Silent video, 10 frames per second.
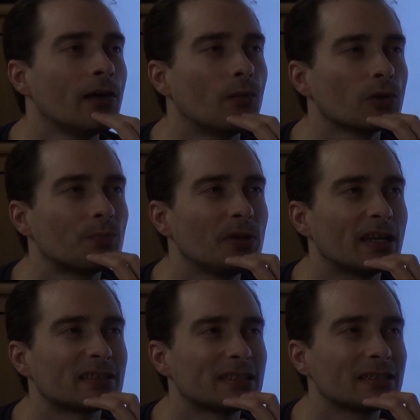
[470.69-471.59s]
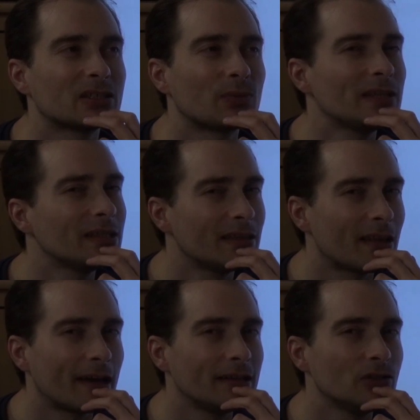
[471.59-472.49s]
would be I think
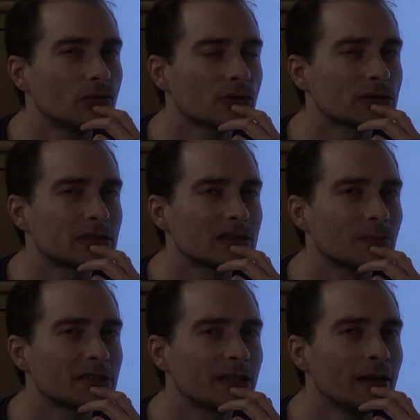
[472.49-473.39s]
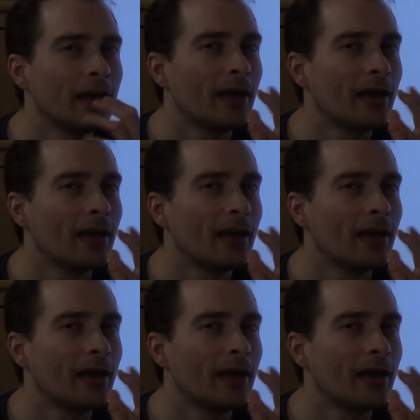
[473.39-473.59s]
29 euros or something.